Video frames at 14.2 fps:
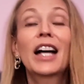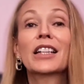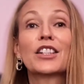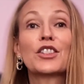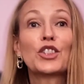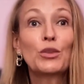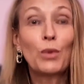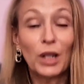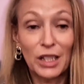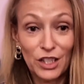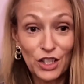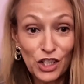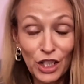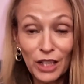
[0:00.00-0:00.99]
unless you want
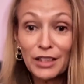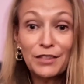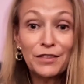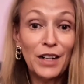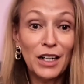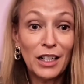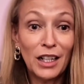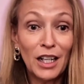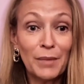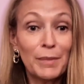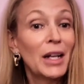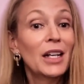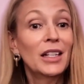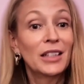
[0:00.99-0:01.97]
to shut the fuck
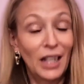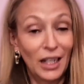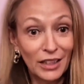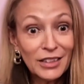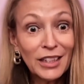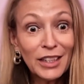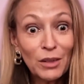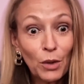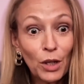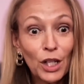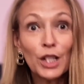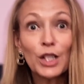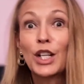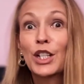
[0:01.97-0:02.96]
up, not say a
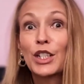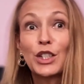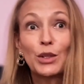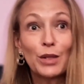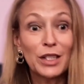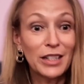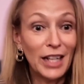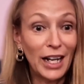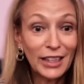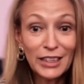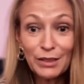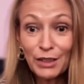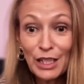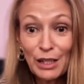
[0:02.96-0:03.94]
word, do
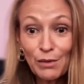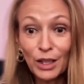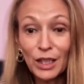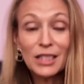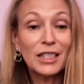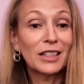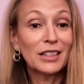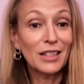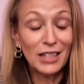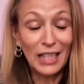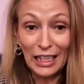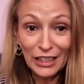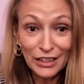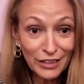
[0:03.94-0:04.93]
exactly what they want, take the
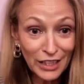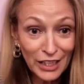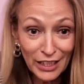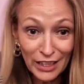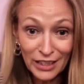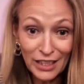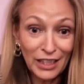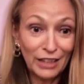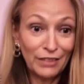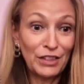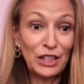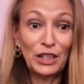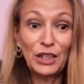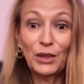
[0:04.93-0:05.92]
salary that they give
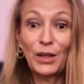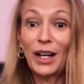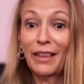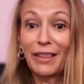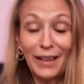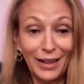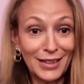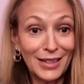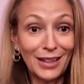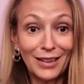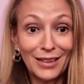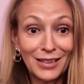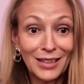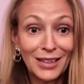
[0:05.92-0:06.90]
you, and that's
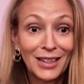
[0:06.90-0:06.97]
it.